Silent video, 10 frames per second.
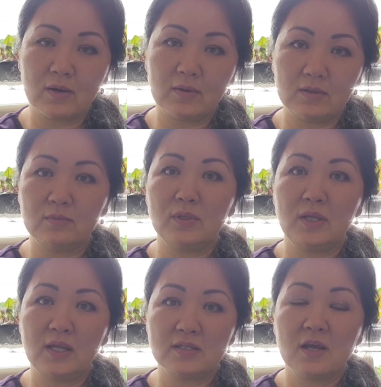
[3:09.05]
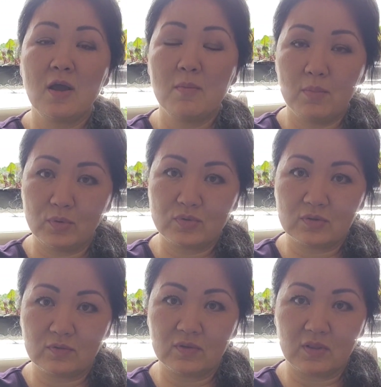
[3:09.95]
eliminate most
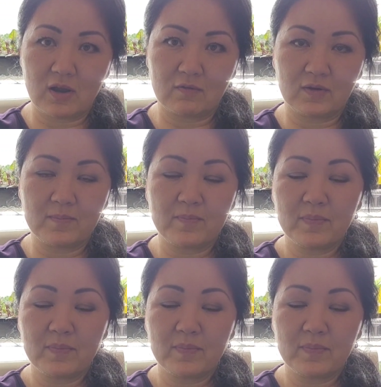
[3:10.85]
of the larvae.